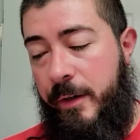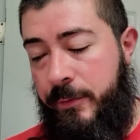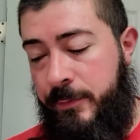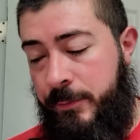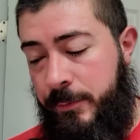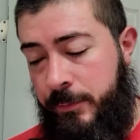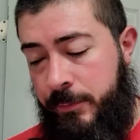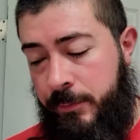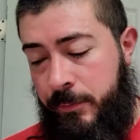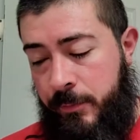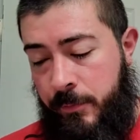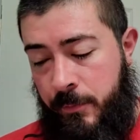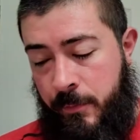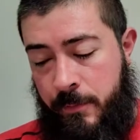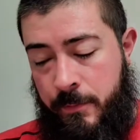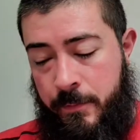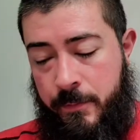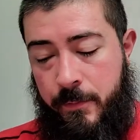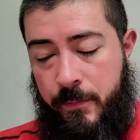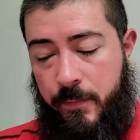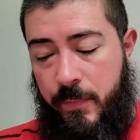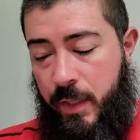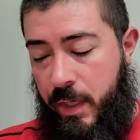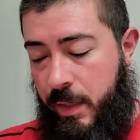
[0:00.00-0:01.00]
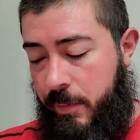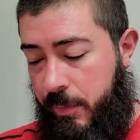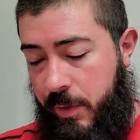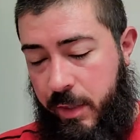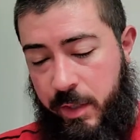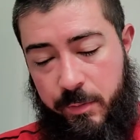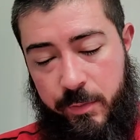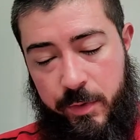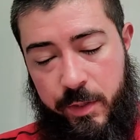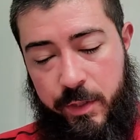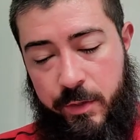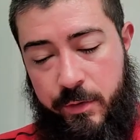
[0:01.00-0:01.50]
I'm gonna
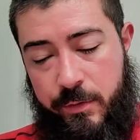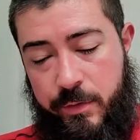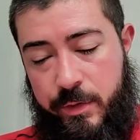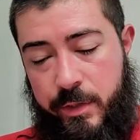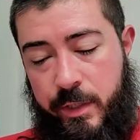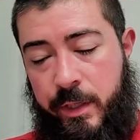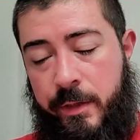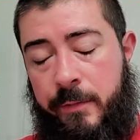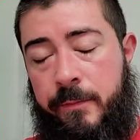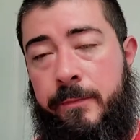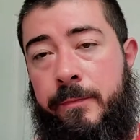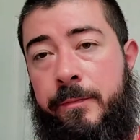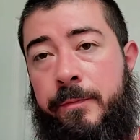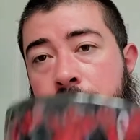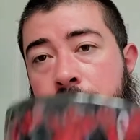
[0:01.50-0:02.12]
be using